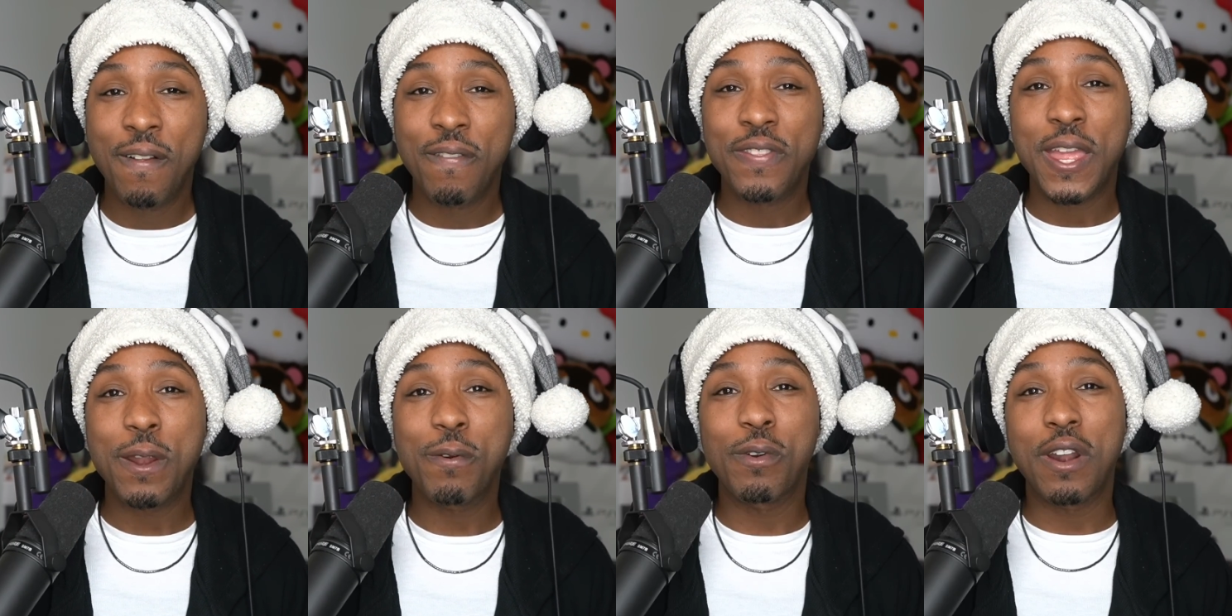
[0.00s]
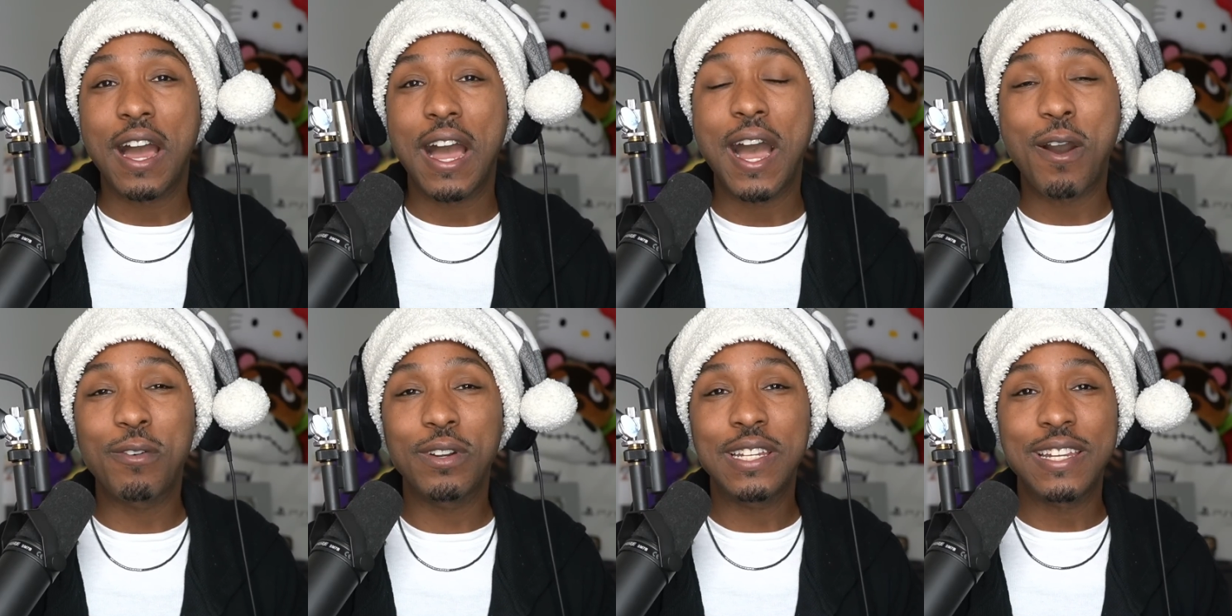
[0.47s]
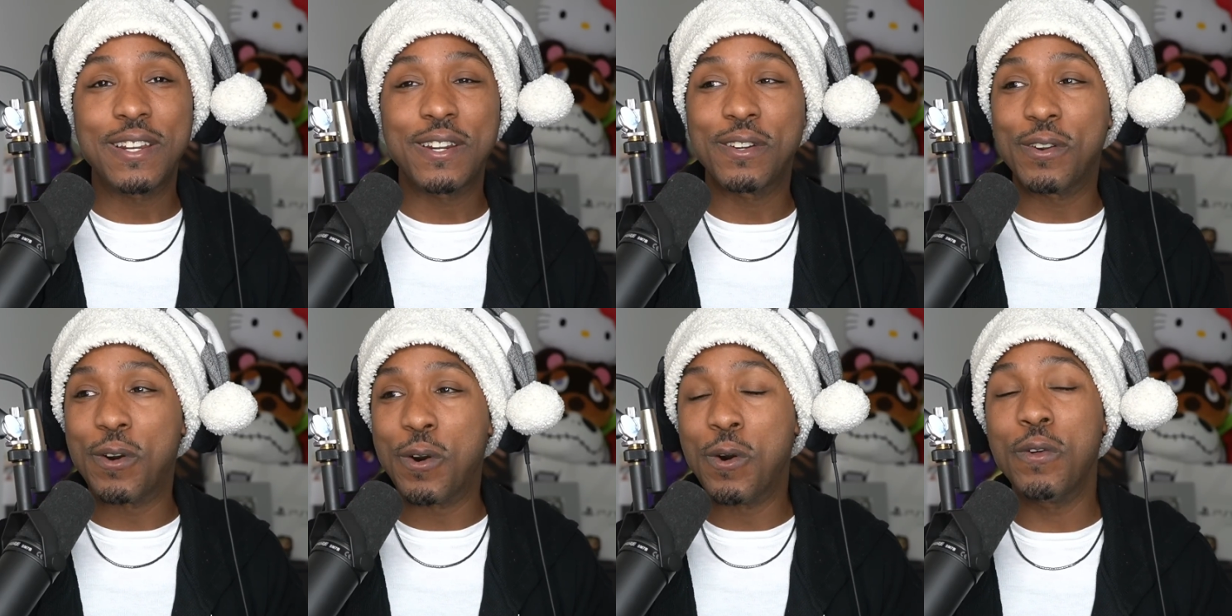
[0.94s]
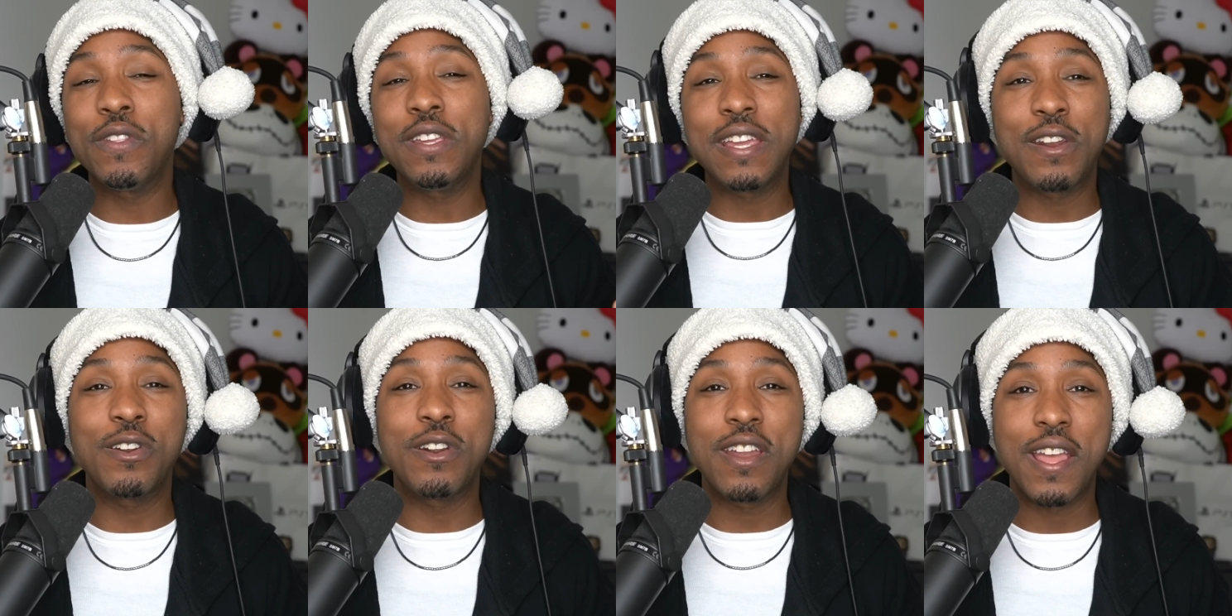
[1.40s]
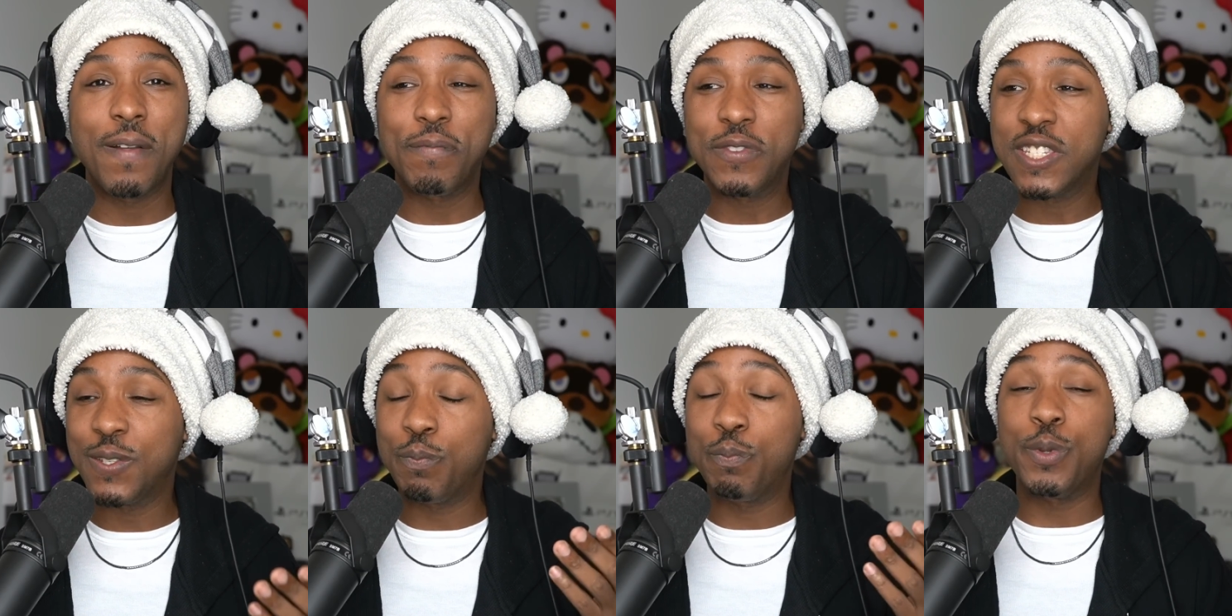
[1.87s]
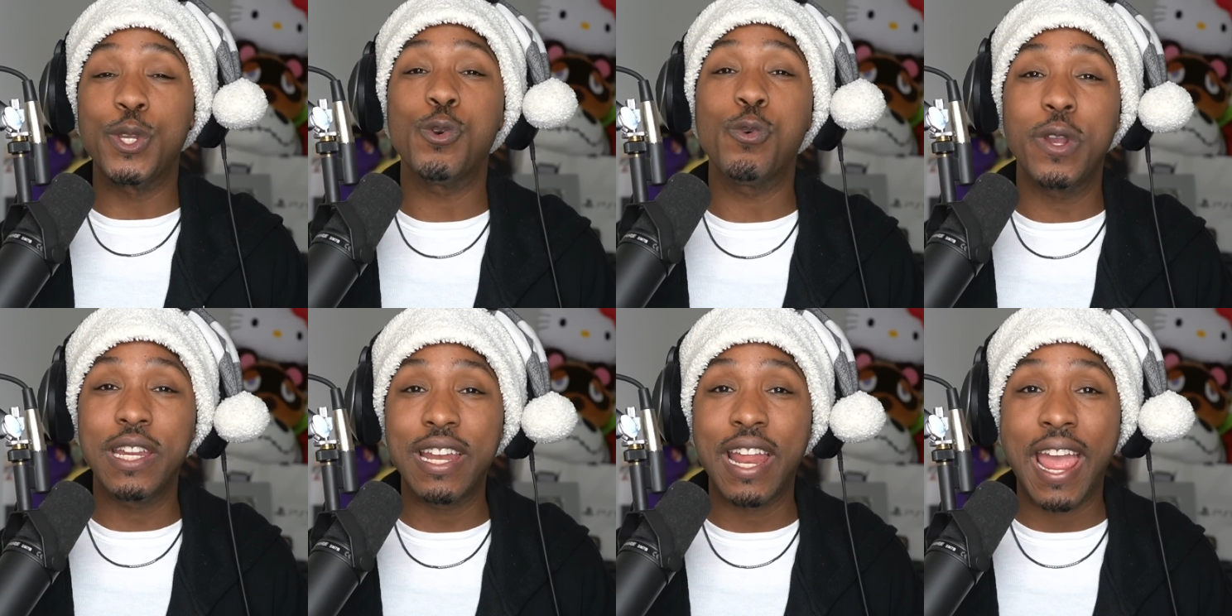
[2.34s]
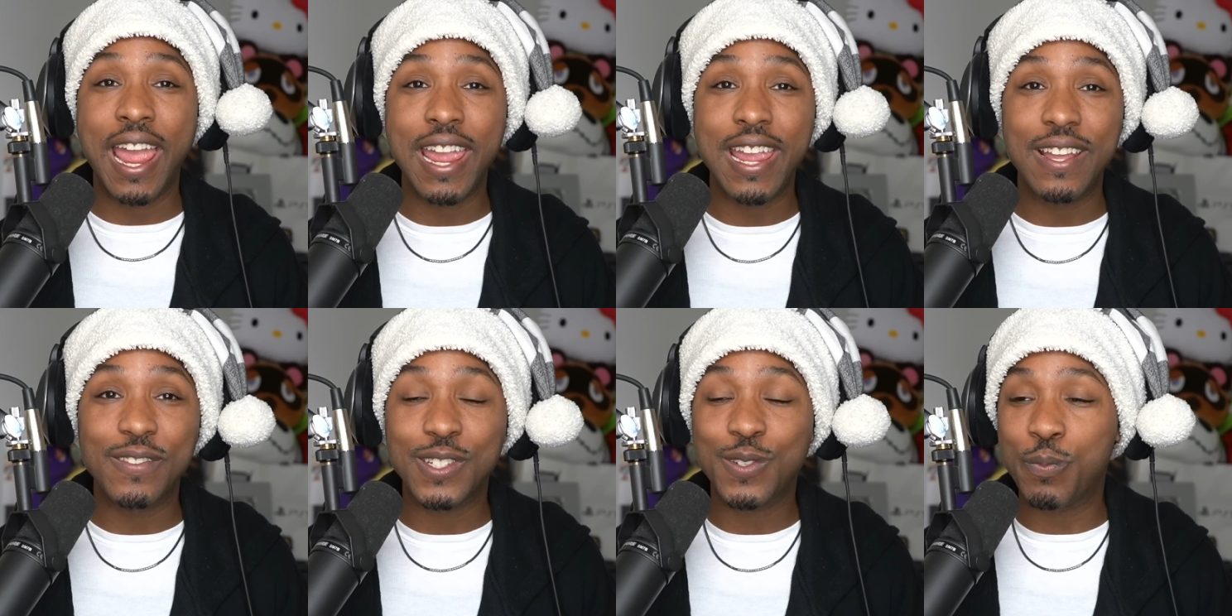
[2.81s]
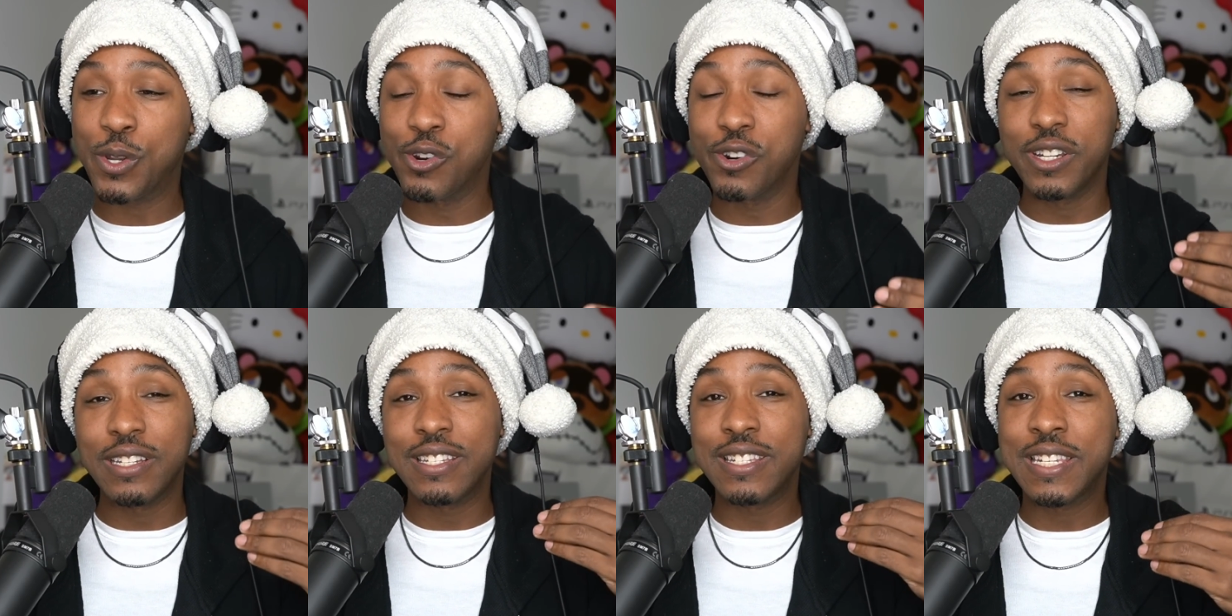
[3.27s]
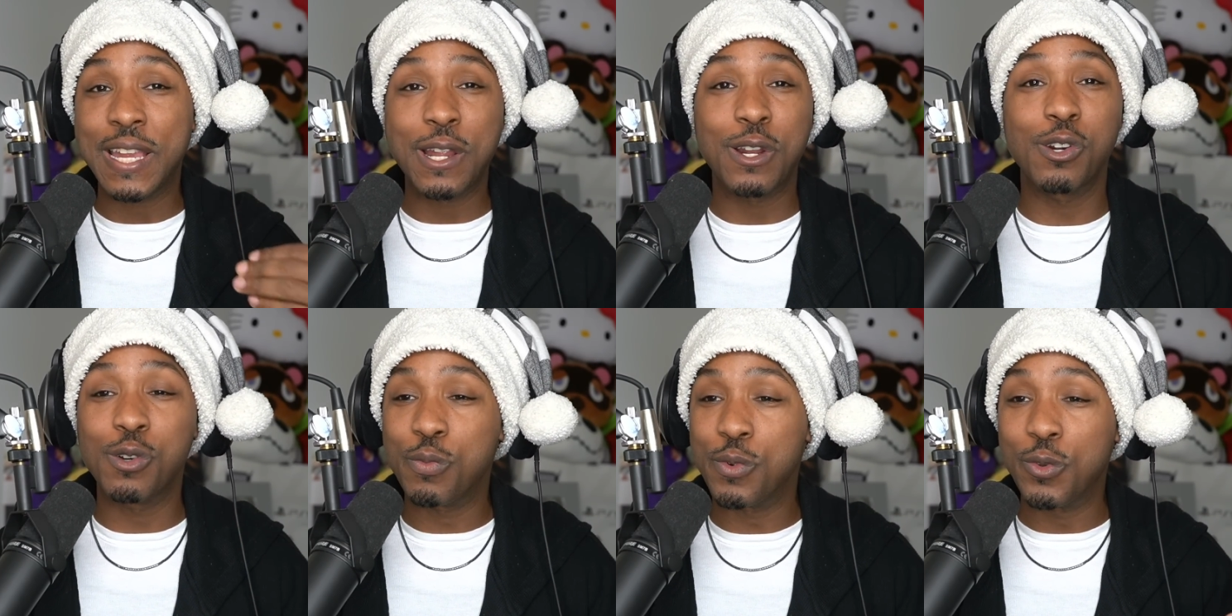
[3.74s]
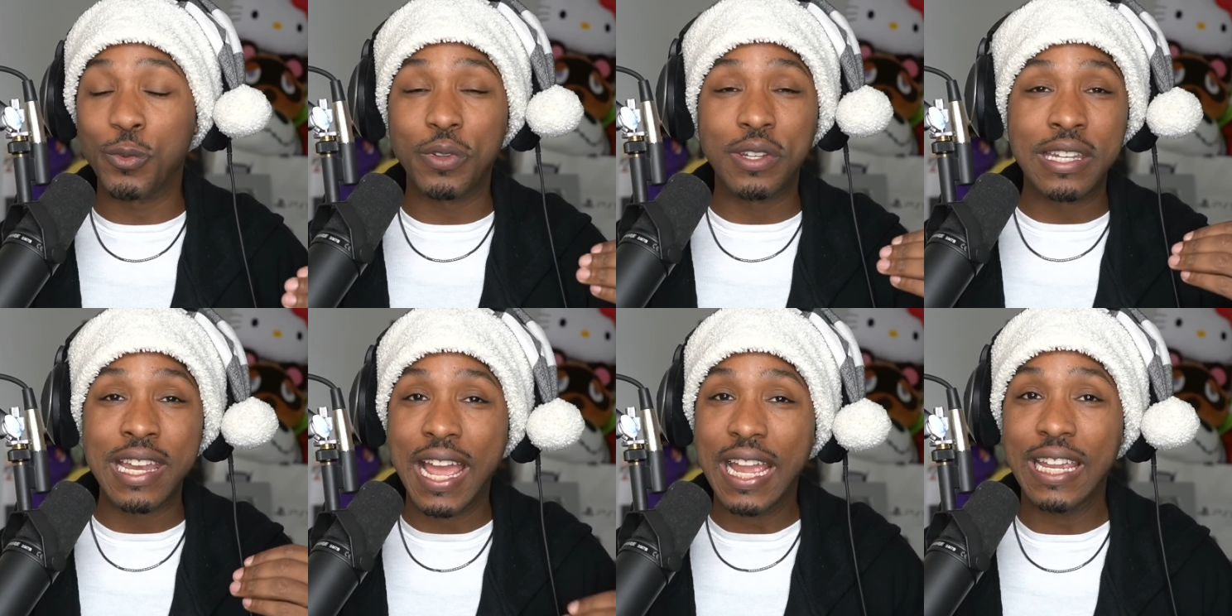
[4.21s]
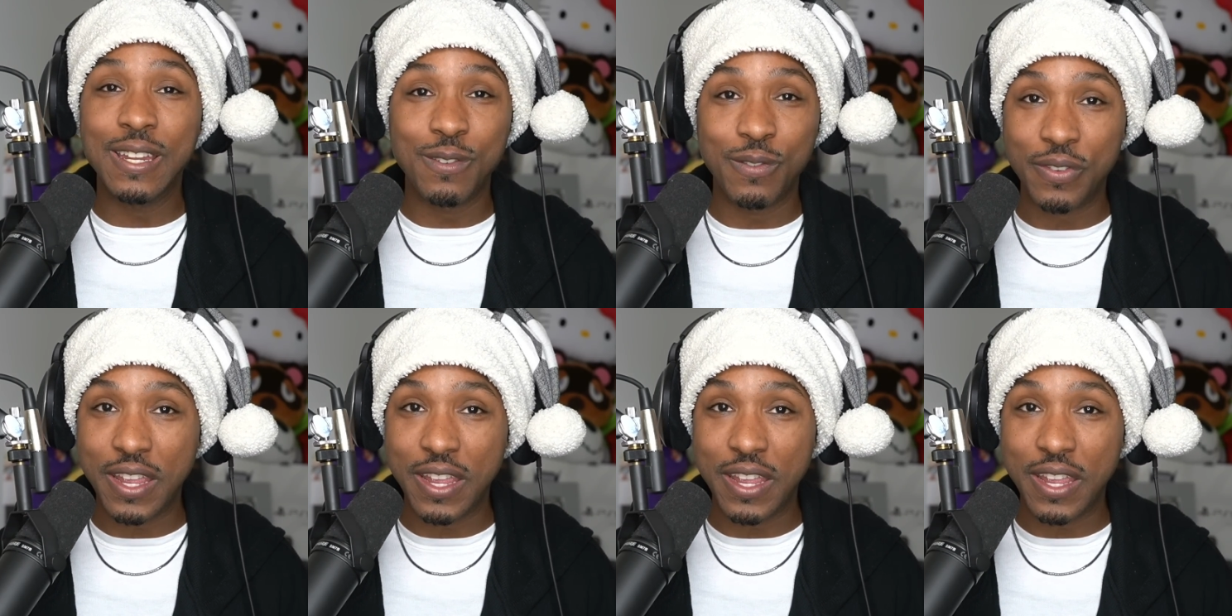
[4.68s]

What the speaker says: They were out here on the internet spewing hate, spewing terrible negative